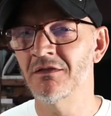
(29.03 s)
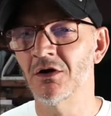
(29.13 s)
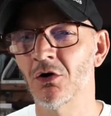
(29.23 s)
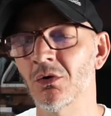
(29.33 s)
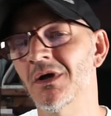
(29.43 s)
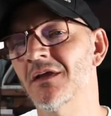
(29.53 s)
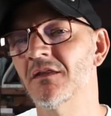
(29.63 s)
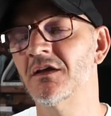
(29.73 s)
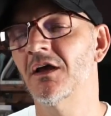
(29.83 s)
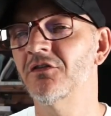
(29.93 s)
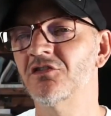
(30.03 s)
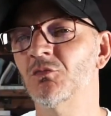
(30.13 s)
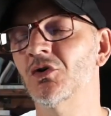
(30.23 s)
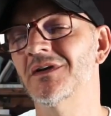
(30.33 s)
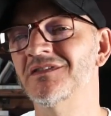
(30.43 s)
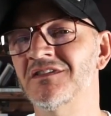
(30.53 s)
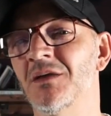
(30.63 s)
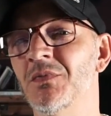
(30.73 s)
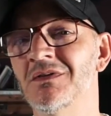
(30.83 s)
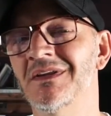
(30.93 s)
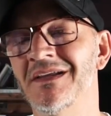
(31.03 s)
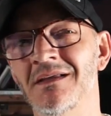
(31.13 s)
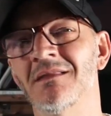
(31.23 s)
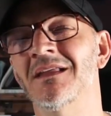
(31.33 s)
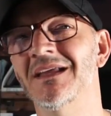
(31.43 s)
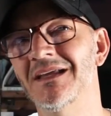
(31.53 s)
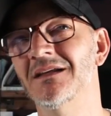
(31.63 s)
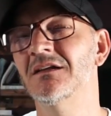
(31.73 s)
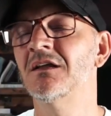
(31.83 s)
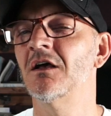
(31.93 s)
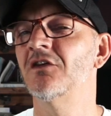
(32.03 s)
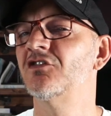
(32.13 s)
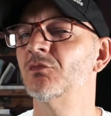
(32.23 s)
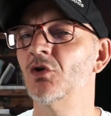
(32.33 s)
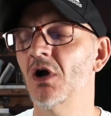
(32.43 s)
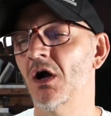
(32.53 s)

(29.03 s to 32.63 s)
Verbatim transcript: though, the customer is typically the end customer